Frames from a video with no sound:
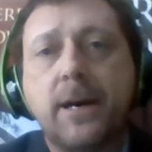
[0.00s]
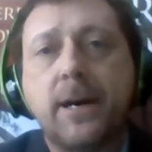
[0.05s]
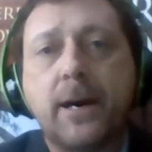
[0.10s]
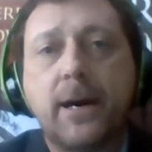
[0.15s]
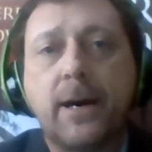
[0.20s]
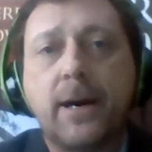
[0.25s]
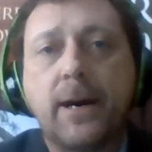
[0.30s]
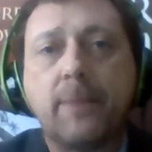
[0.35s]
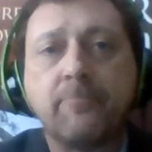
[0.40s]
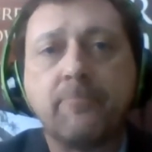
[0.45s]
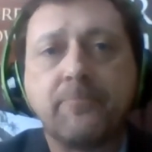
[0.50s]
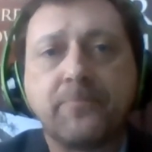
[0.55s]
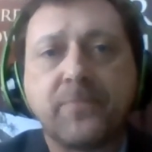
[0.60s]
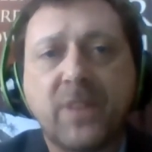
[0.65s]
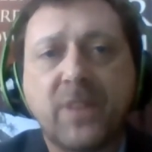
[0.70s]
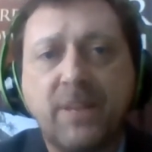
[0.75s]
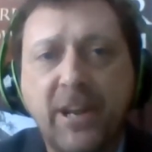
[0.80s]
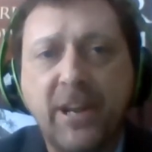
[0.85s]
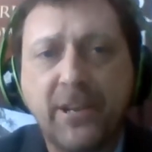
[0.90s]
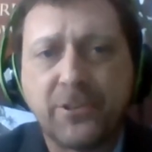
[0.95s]
Um,
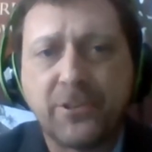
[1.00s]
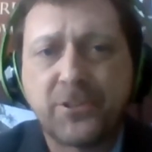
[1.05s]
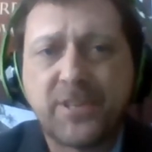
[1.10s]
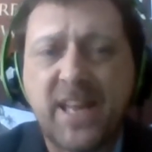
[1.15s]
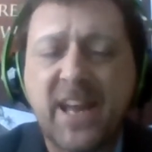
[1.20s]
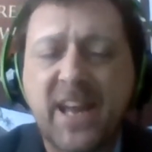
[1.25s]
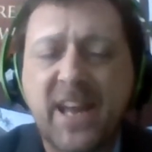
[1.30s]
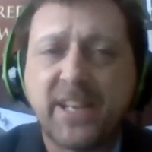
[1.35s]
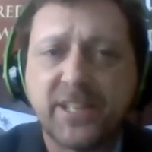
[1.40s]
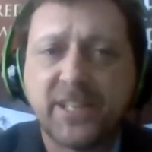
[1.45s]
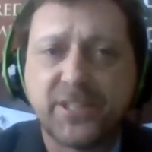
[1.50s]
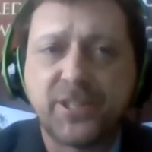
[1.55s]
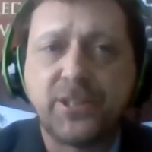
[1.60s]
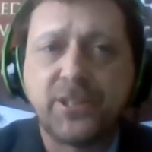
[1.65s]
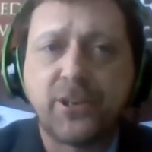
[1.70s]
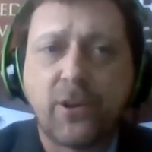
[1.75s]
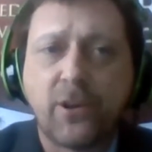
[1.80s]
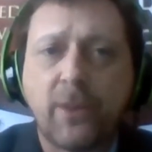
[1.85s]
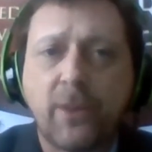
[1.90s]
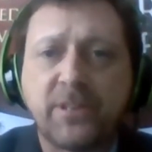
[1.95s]
my understanding is in
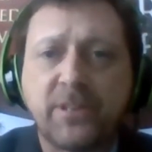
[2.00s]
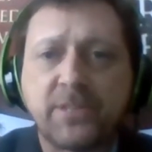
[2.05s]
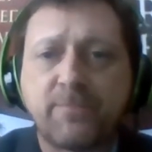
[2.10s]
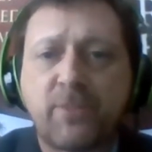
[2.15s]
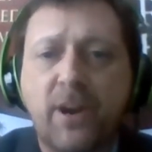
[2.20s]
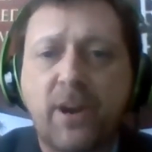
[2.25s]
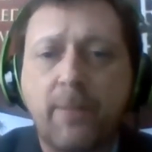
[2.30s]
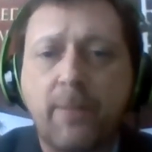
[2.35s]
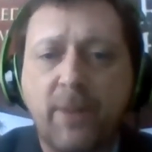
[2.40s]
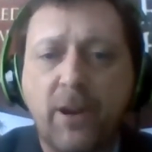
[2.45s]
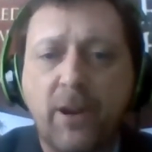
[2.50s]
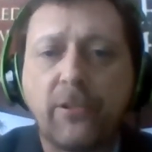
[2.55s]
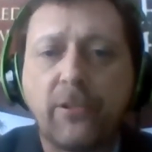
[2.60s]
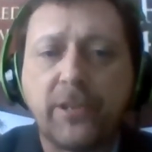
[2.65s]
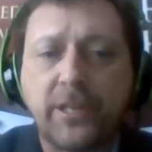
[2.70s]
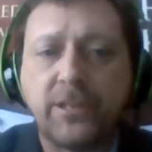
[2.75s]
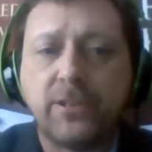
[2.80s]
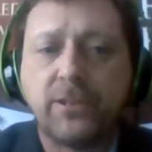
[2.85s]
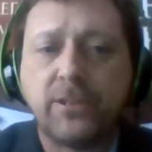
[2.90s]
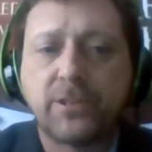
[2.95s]
Europe, it's
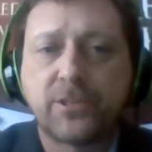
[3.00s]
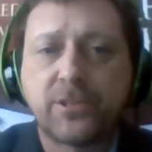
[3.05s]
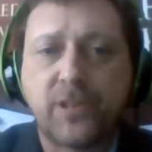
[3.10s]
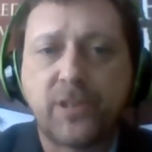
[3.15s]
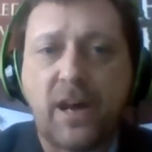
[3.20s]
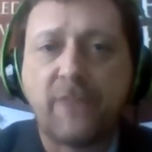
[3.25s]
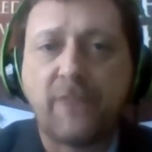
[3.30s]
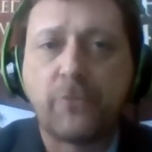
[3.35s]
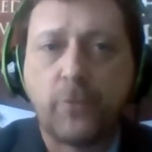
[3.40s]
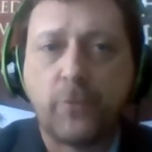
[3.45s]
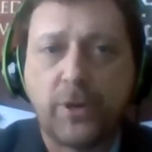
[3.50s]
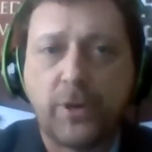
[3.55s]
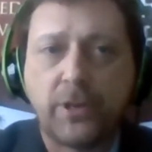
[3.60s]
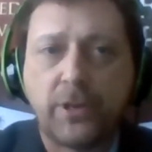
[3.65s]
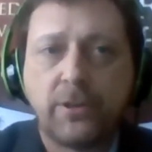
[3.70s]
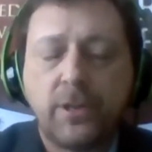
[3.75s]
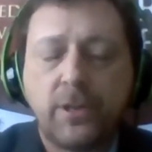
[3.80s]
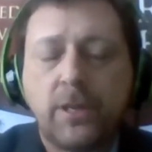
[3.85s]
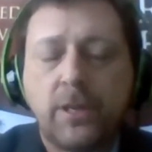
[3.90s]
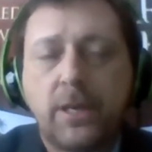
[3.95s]
primarily softwood,
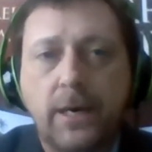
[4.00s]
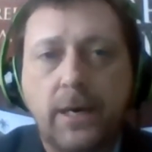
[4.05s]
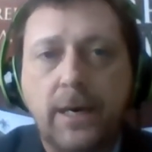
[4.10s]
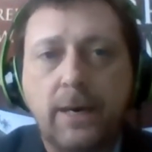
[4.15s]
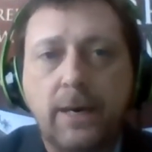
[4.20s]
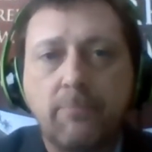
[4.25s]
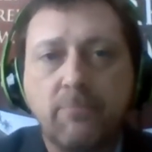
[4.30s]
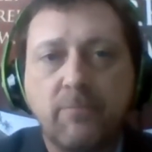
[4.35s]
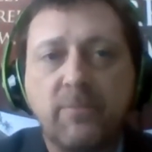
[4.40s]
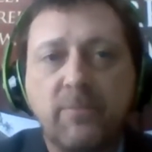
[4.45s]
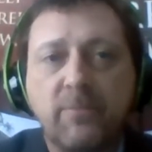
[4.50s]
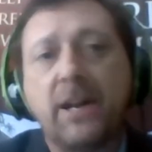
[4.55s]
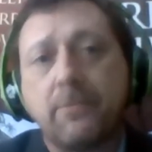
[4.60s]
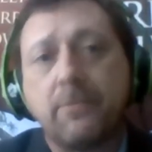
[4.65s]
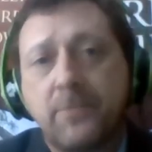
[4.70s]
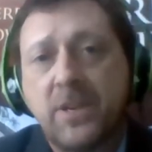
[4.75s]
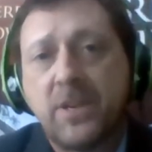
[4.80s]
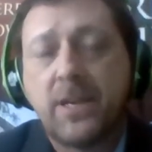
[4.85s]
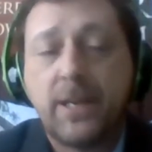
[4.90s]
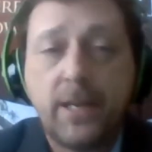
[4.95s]
um, but
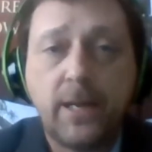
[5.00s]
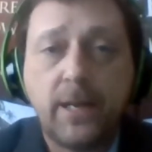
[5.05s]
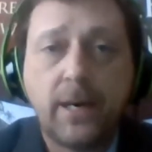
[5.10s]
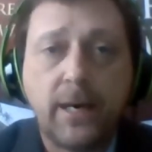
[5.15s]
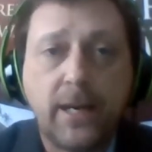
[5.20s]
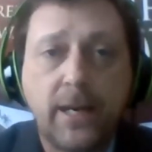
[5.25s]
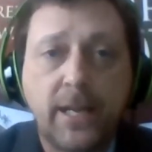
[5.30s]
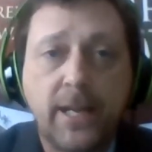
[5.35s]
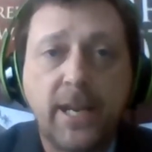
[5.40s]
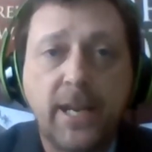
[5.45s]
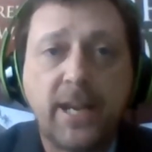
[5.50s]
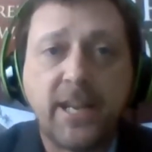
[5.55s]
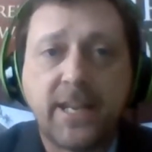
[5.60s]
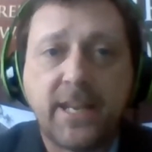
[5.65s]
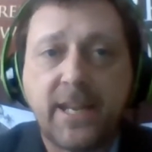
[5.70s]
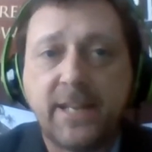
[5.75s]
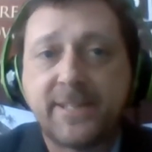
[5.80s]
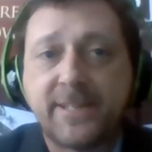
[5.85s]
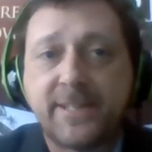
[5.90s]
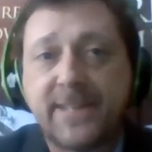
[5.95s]
uh, in any
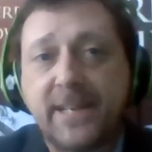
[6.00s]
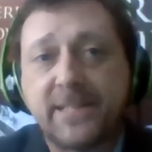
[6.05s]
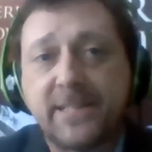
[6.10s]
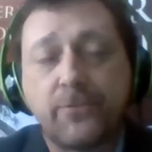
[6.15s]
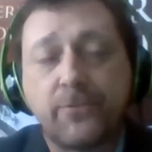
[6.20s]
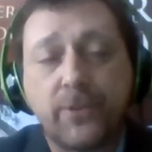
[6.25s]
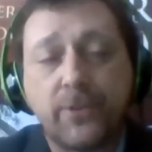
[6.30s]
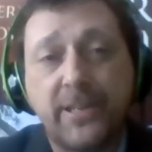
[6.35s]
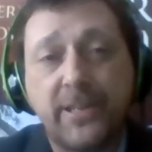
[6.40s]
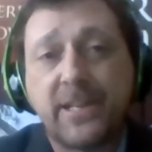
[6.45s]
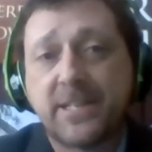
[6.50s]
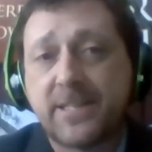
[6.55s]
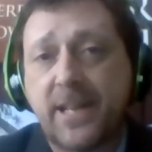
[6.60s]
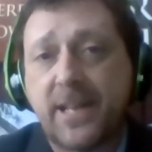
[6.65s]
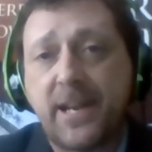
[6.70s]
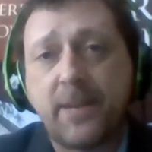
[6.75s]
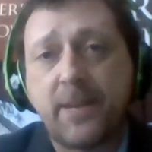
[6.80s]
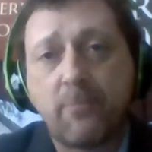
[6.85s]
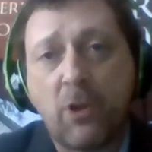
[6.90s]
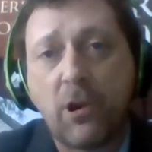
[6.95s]
case, that's a really
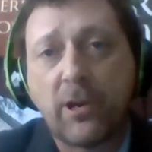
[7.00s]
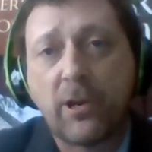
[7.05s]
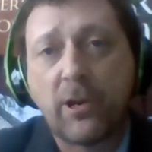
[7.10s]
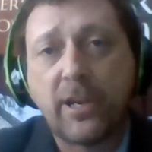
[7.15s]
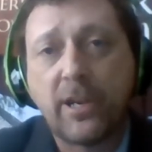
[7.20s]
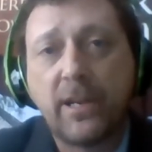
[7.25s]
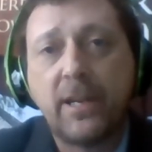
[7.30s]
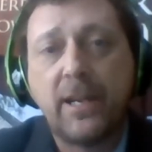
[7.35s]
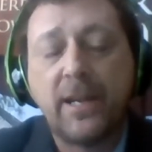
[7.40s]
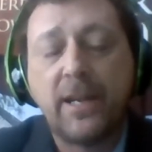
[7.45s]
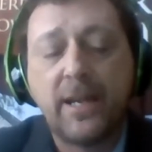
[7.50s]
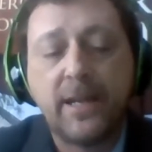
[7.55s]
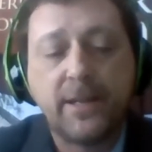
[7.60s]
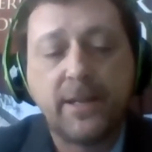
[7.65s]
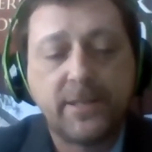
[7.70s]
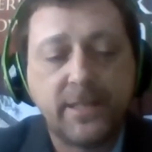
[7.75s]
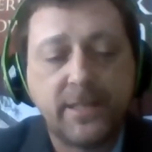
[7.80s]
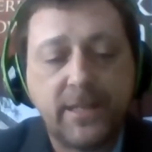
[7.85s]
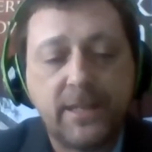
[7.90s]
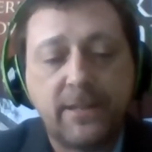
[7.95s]
exciting market,
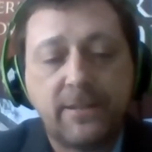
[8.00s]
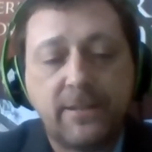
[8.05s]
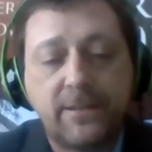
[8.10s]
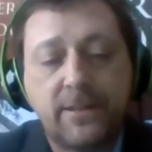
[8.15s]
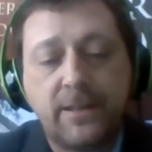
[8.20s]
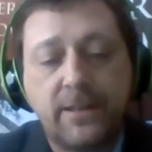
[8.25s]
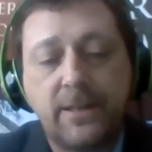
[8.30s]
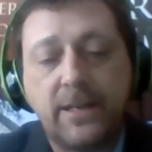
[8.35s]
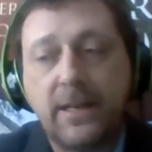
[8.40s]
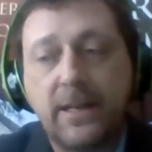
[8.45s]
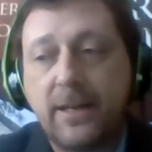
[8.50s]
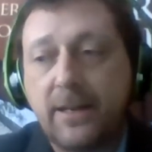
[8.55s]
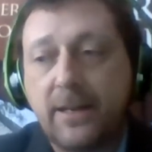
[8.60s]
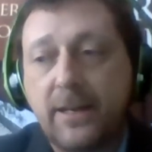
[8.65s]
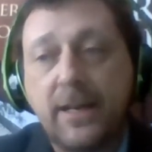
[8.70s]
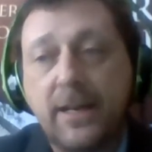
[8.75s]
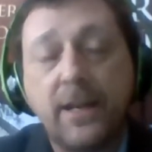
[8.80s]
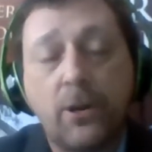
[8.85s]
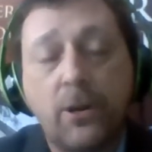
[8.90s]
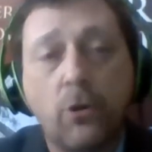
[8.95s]
and uh,
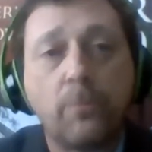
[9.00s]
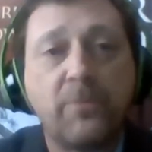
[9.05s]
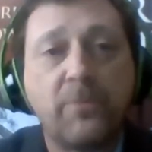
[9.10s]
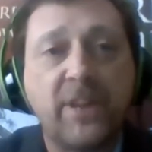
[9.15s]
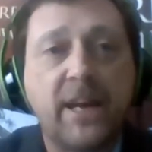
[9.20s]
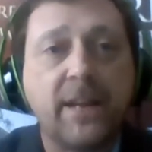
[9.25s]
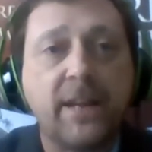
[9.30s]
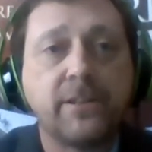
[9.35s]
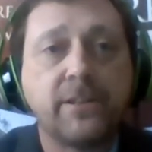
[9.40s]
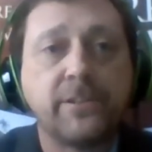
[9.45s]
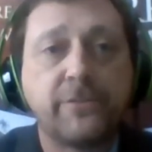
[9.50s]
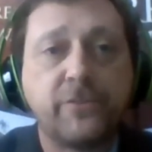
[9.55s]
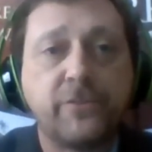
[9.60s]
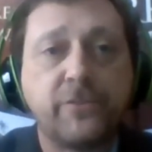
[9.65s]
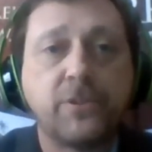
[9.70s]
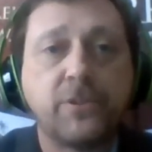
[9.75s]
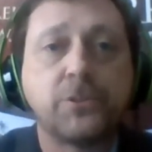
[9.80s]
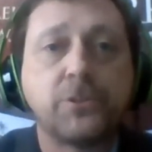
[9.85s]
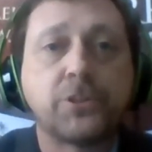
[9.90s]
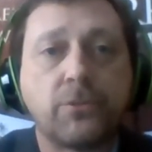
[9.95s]
I hope that in the
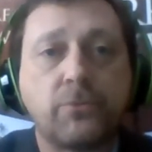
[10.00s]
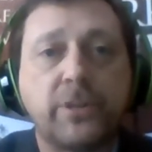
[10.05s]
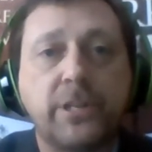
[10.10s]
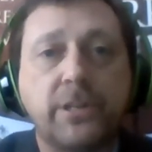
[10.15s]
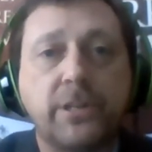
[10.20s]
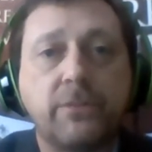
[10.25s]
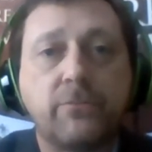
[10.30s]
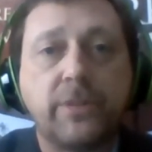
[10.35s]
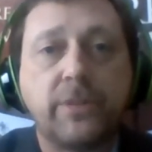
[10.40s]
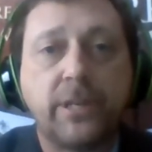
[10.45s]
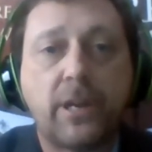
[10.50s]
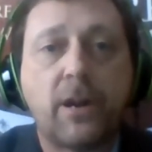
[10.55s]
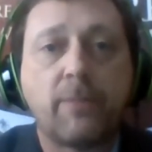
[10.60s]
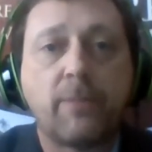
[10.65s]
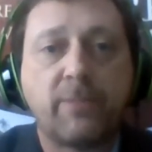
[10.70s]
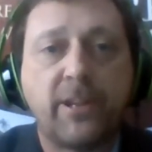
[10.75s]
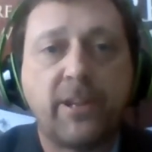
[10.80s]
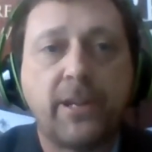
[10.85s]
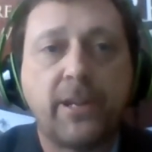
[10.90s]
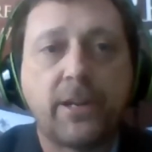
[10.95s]
future we we are
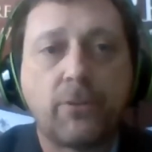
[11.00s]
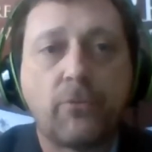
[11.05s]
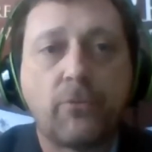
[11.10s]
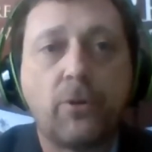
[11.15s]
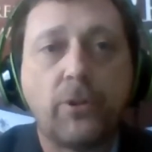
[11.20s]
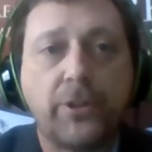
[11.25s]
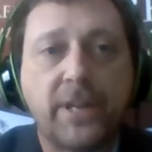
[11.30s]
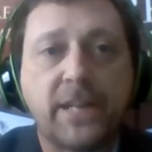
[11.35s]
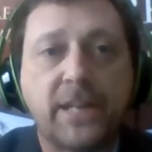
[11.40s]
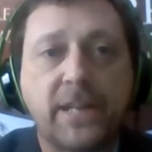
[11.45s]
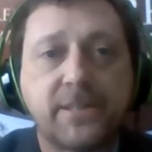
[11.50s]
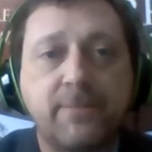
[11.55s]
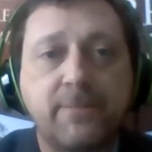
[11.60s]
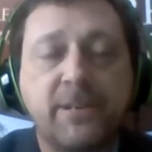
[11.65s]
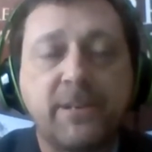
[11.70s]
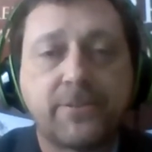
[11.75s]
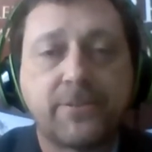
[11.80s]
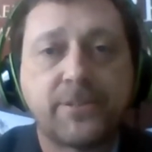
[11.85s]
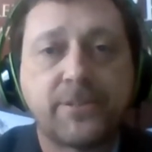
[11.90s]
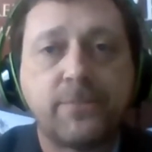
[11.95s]
playing a role in that
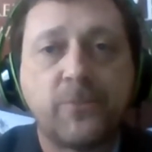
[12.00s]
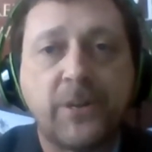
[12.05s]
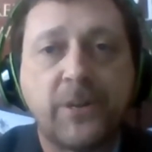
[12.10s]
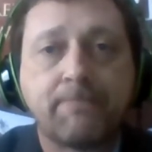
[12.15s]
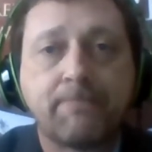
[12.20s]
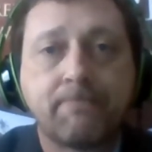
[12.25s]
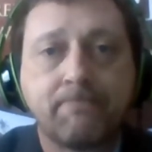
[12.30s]
somehow, some way.